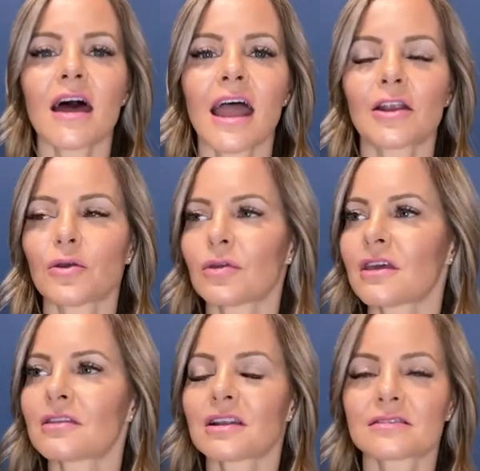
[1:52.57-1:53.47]
and you
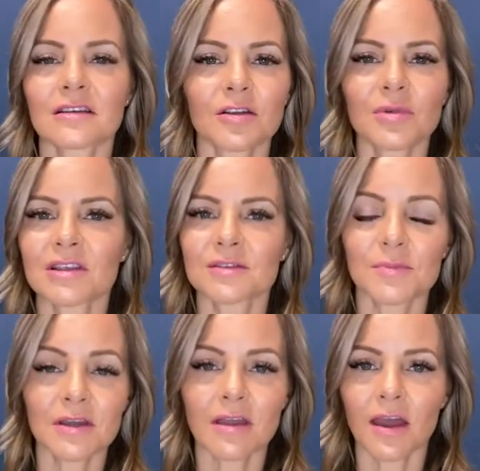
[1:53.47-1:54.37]
think that it's going to be this
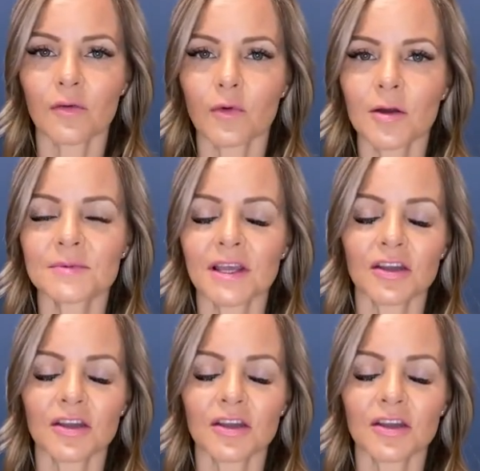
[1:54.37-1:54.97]
big can of worms,